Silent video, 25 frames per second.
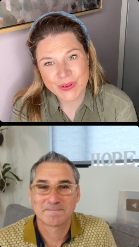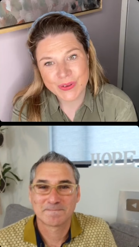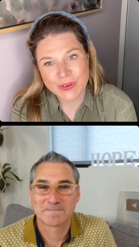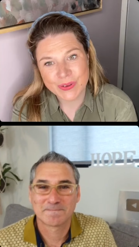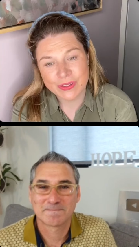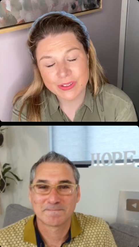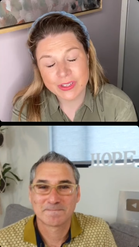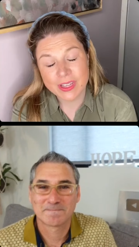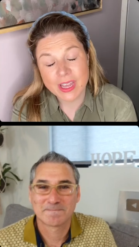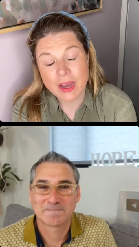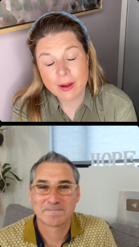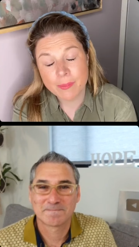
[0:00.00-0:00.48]

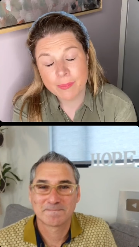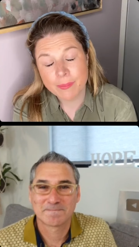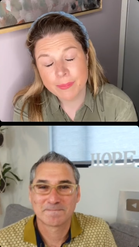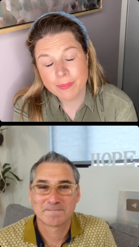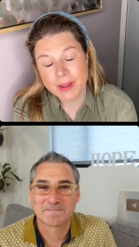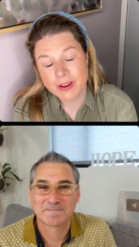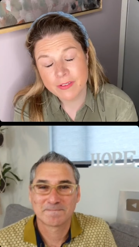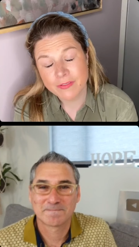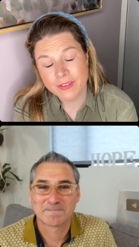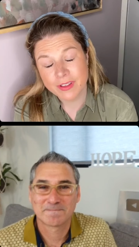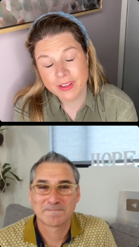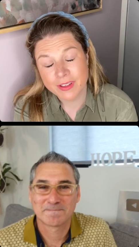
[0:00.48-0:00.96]
Speaker 1: yeah,
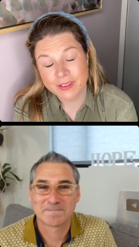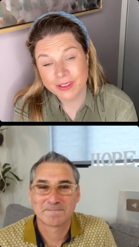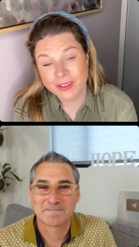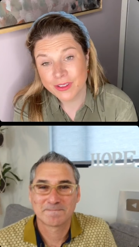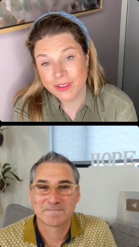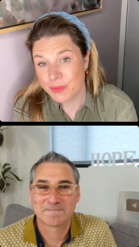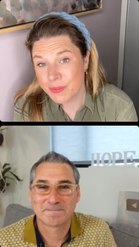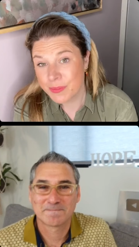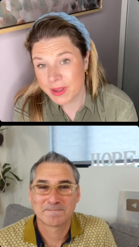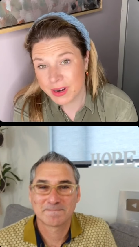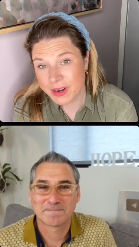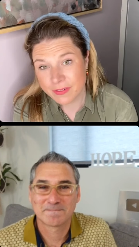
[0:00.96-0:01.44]
benefit,
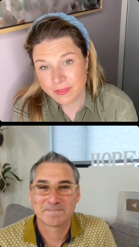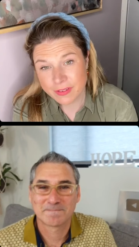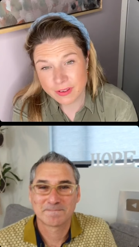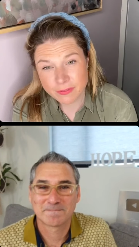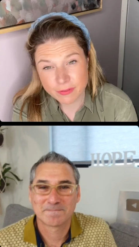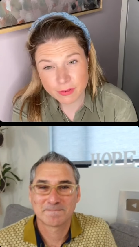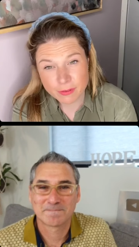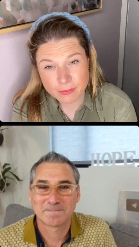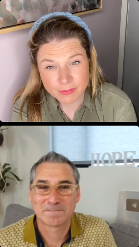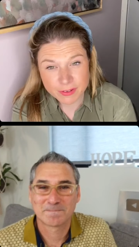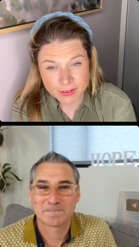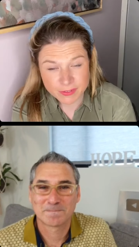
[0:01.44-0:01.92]
you can benefit
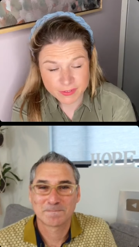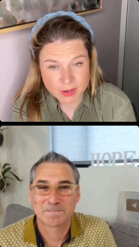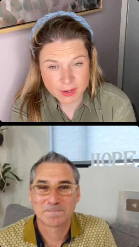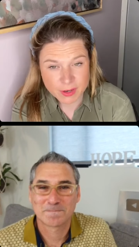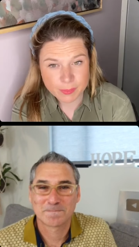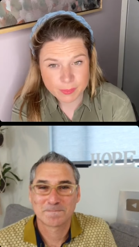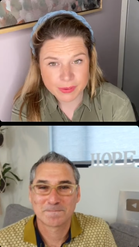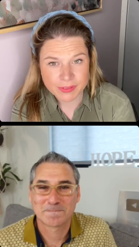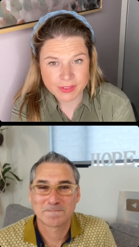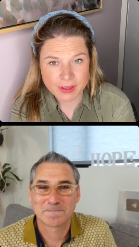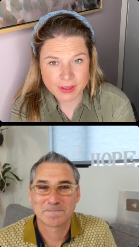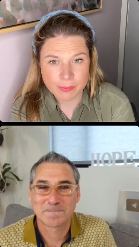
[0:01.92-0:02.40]
from fifteen
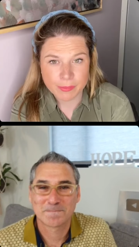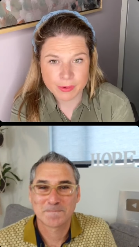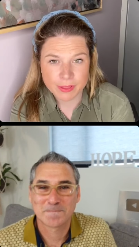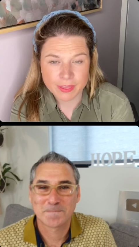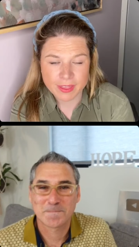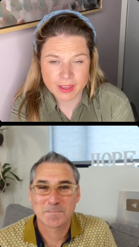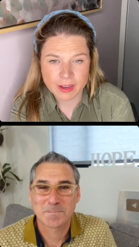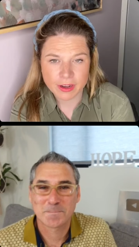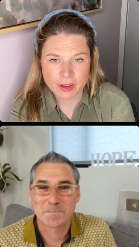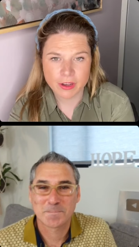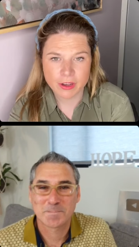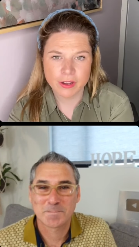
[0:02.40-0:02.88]
percent with
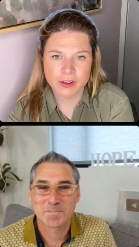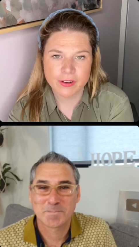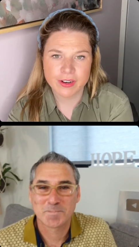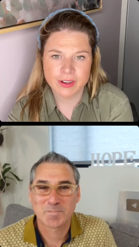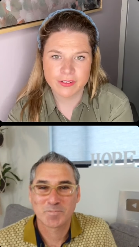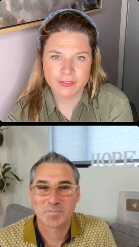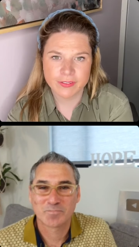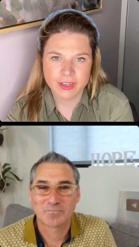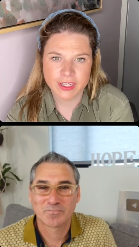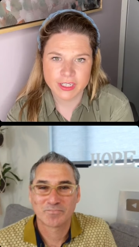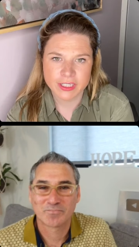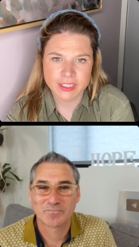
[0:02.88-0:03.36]
that code
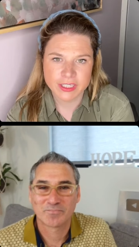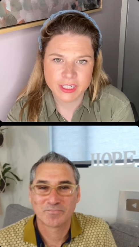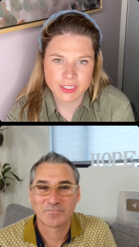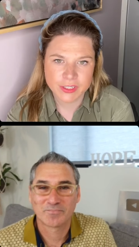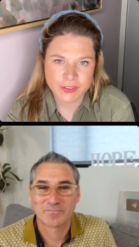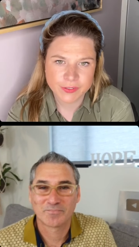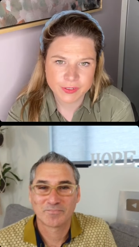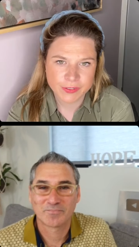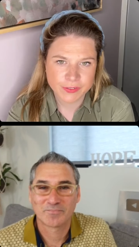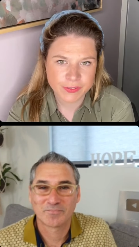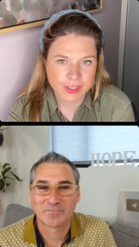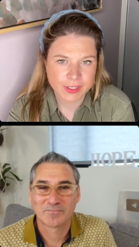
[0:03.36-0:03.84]
F H H
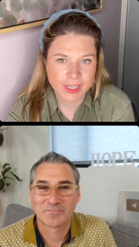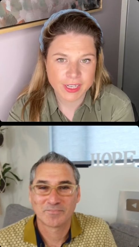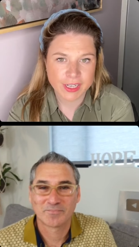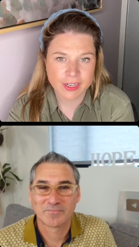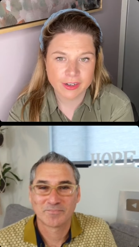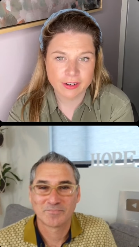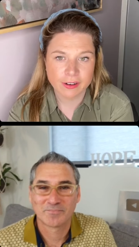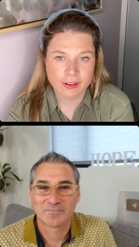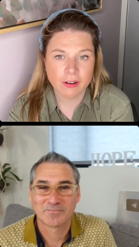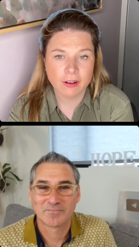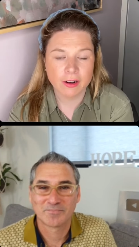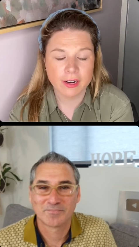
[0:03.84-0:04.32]

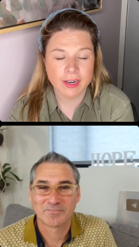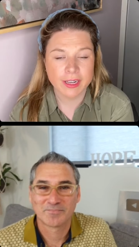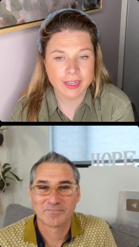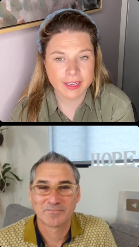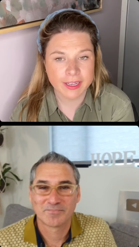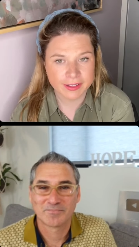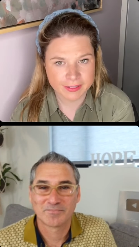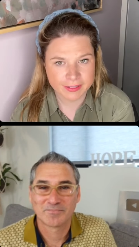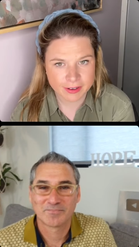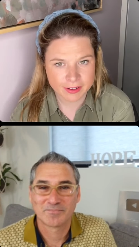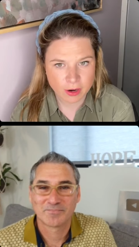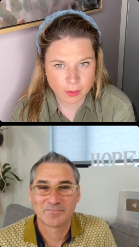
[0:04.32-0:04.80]
fifteen. Our
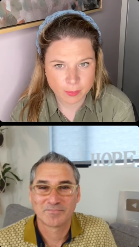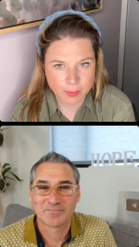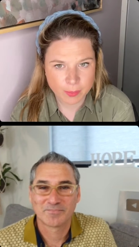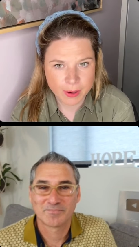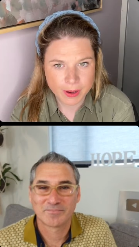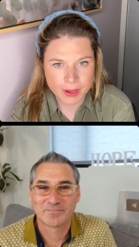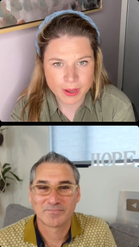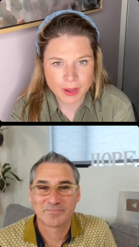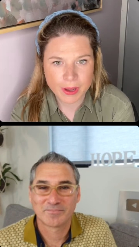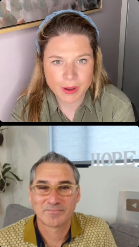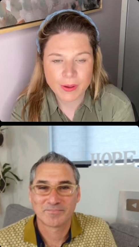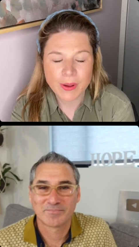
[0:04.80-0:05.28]
link is in our
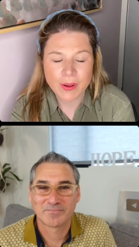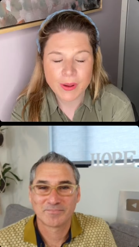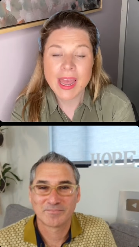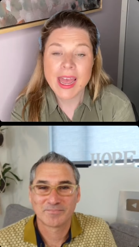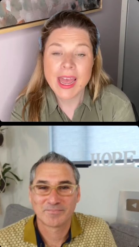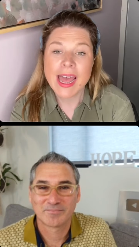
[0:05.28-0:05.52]
bio.